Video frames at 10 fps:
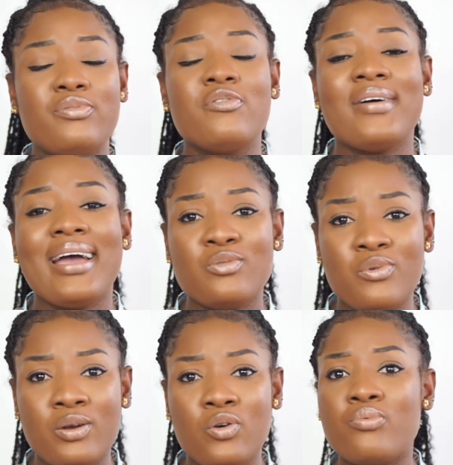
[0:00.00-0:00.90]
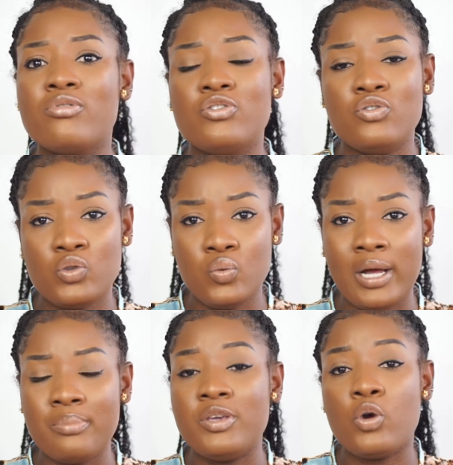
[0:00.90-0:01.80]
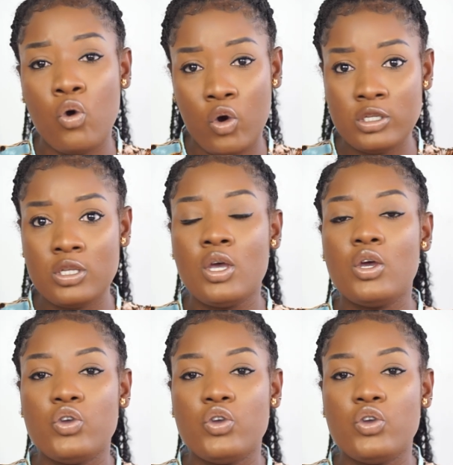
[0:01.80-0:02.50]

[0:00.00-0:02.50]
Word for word: provide one or produce one because